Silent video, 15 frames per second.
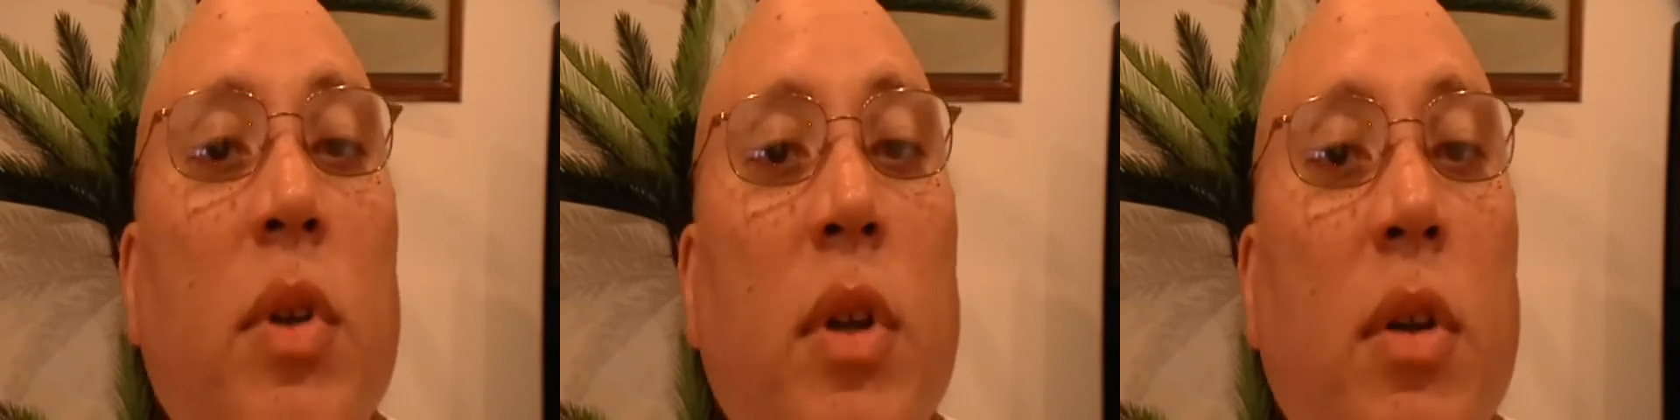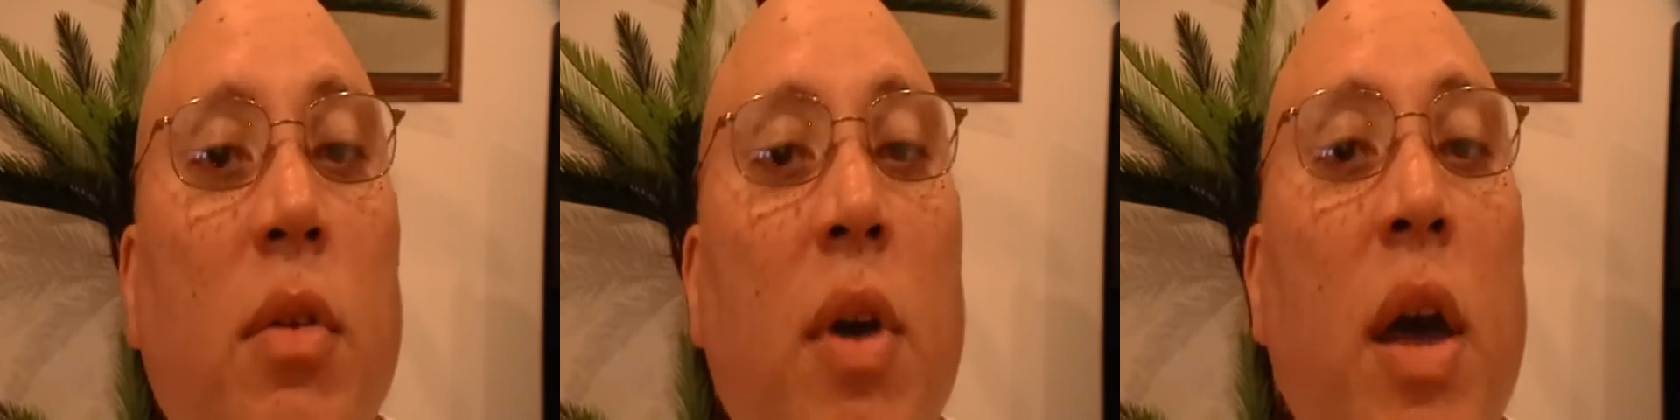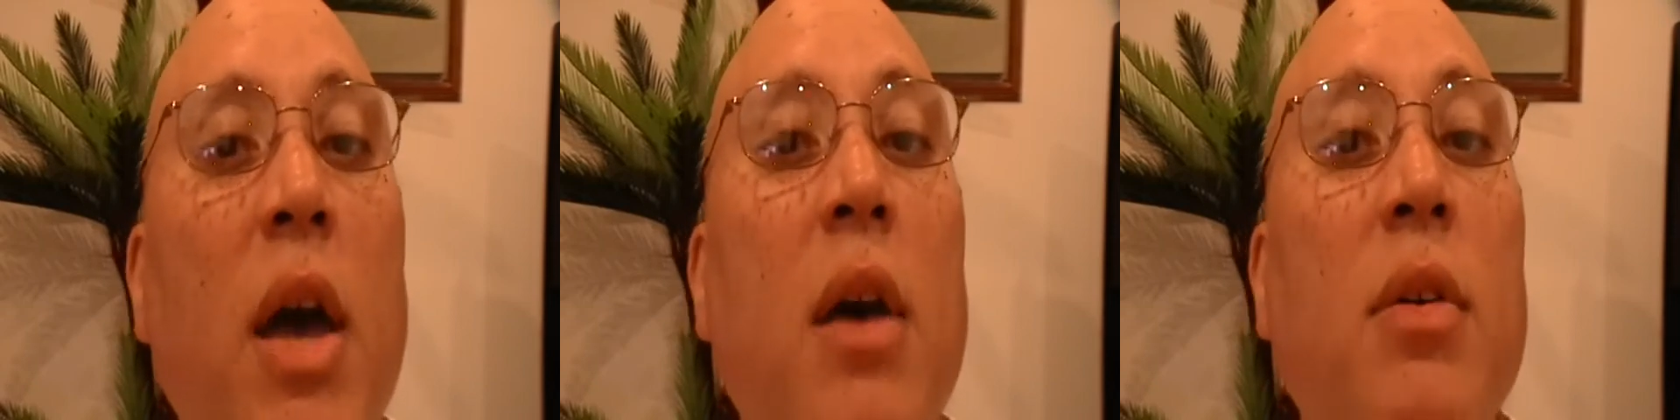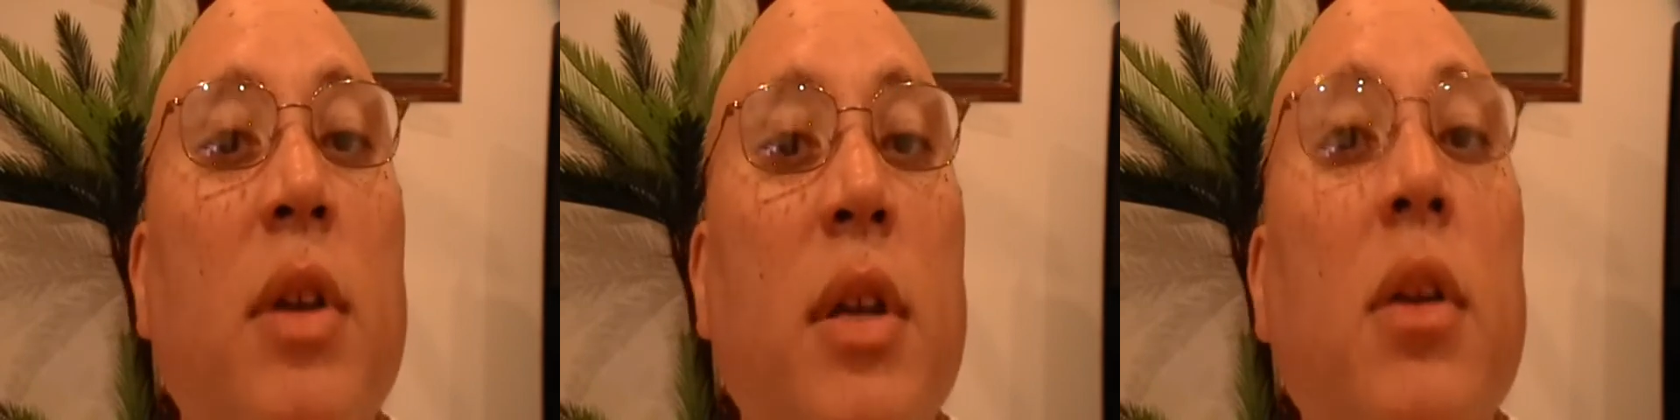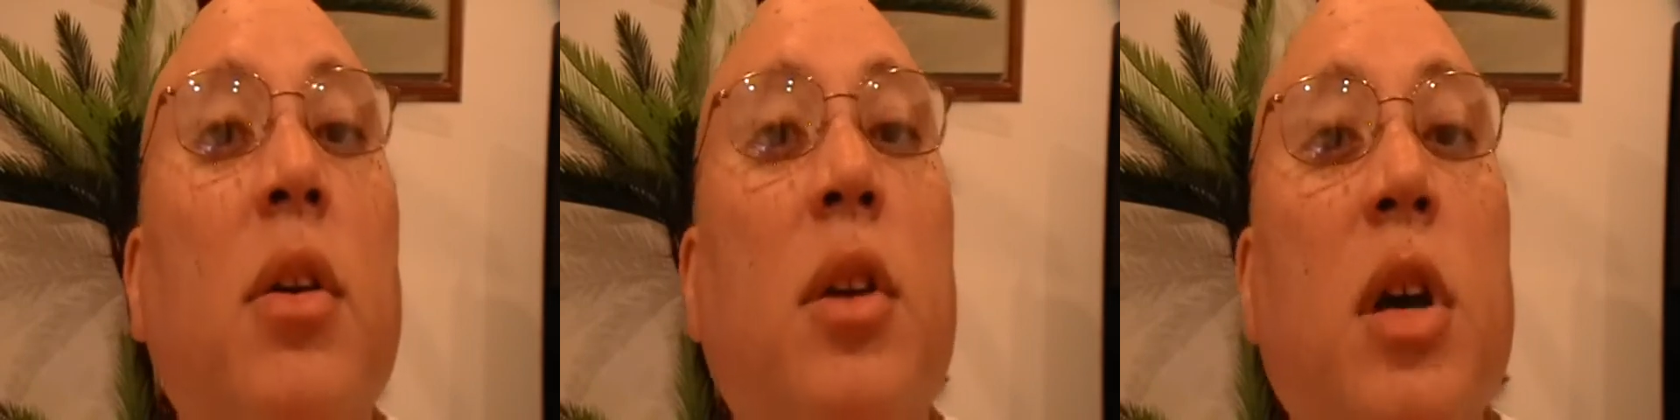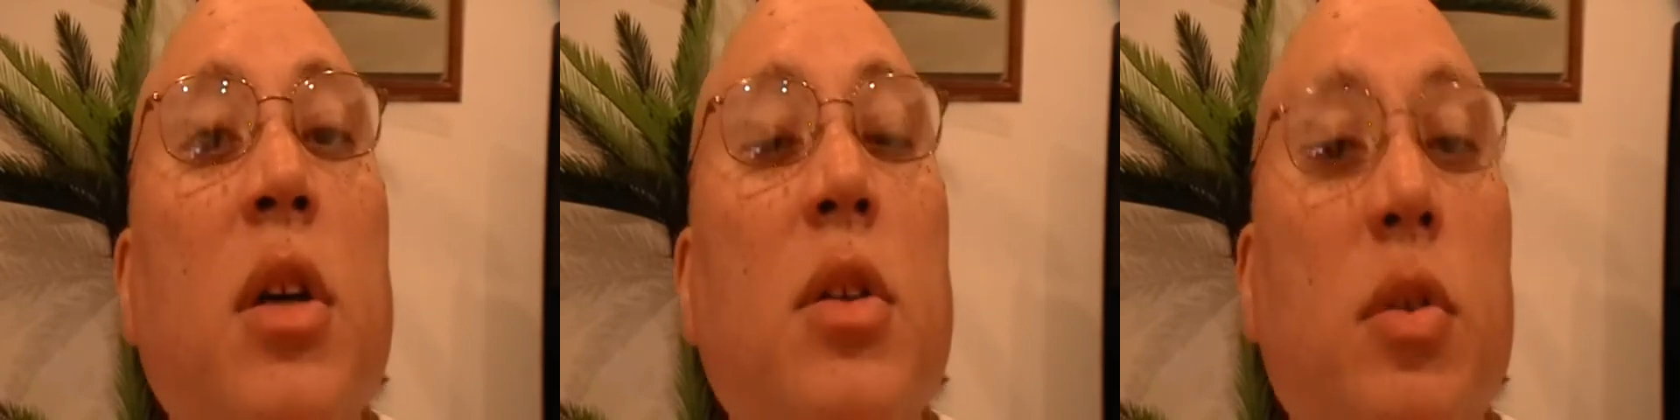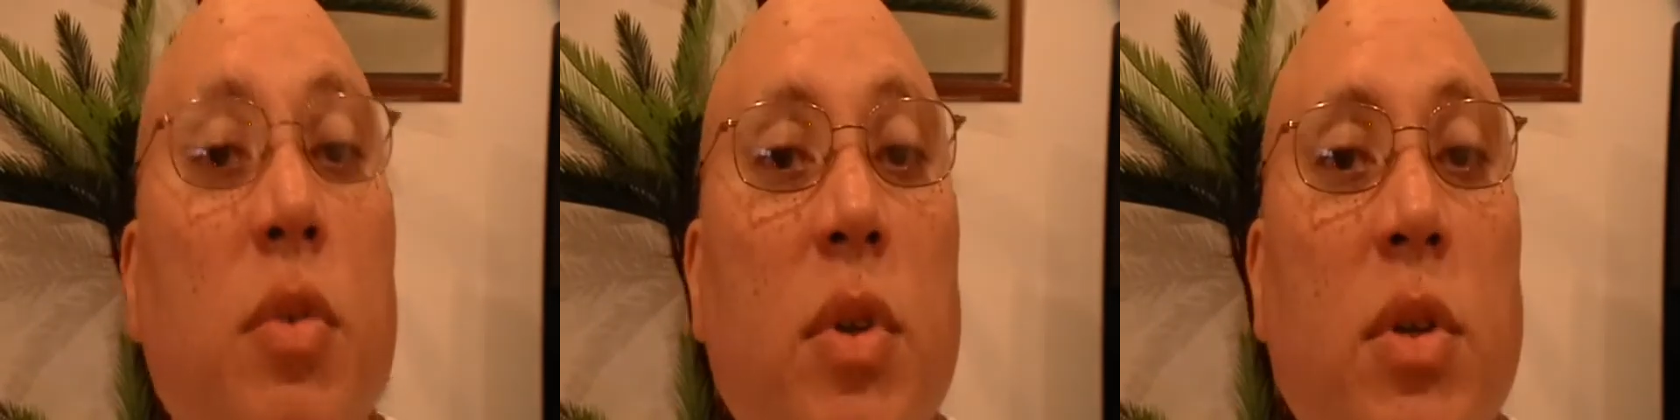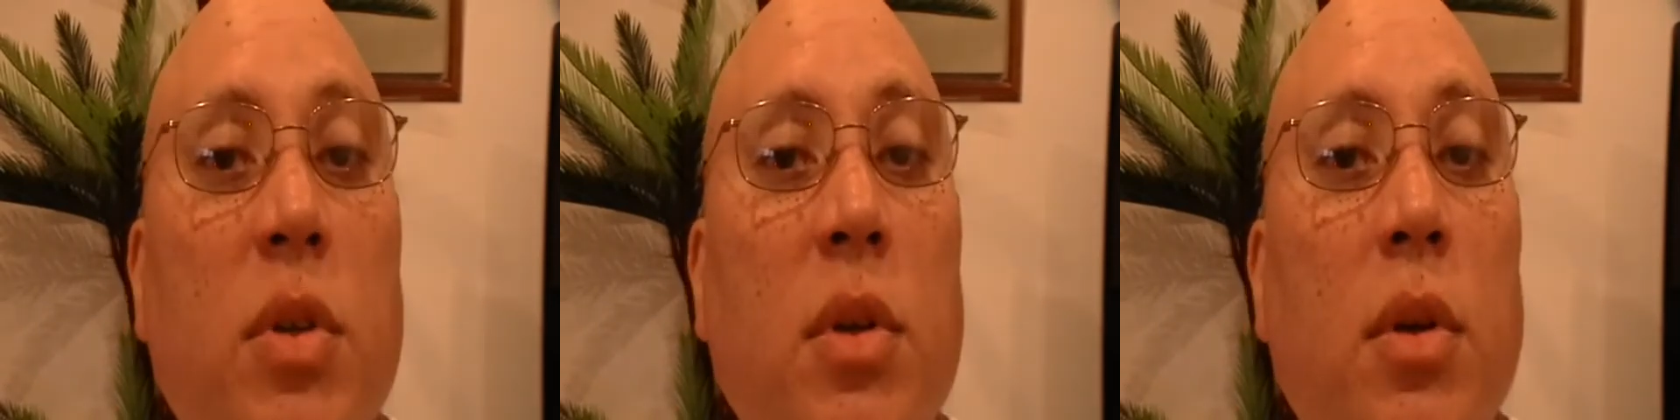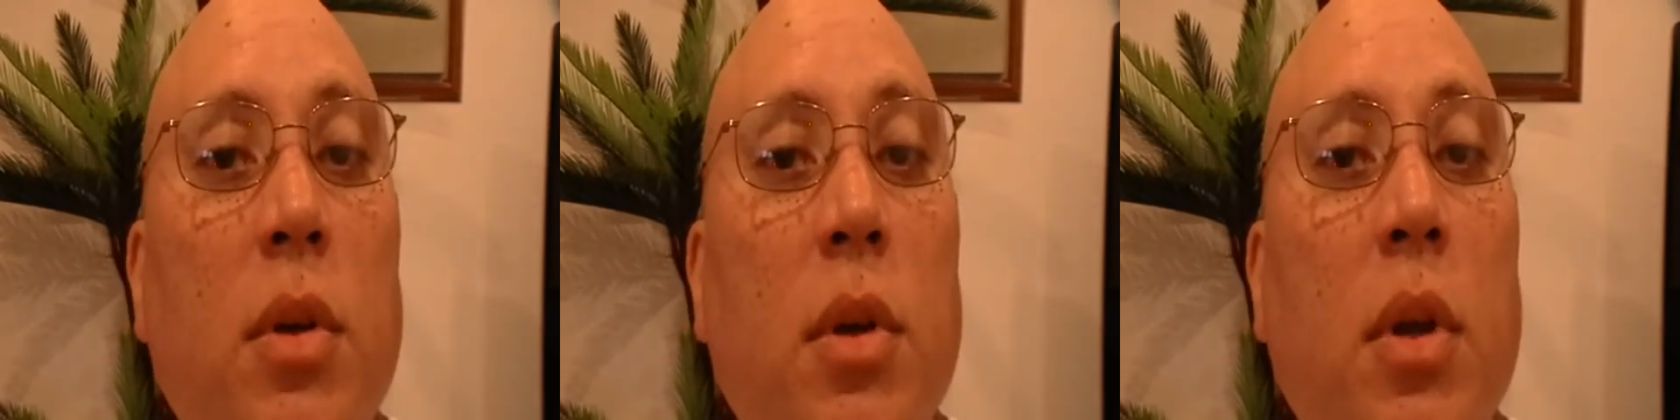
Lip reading: in the ground in the countries.